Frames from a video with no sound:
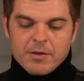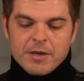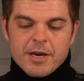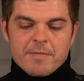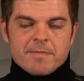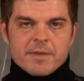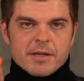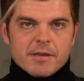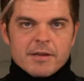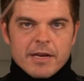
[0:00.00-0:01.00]
Okay,
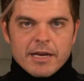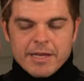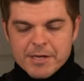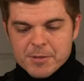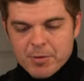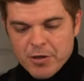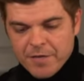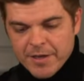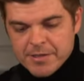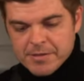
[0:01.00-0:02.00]
like that is
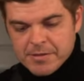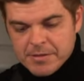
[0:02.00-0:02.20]
perfect.